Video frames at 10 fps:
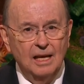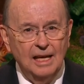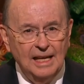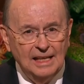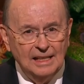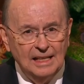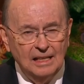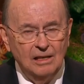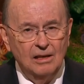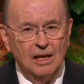
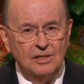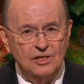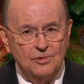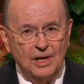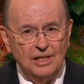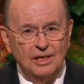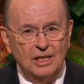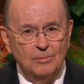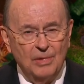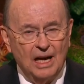healing, and
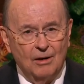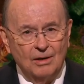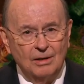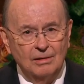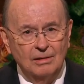strengthening power.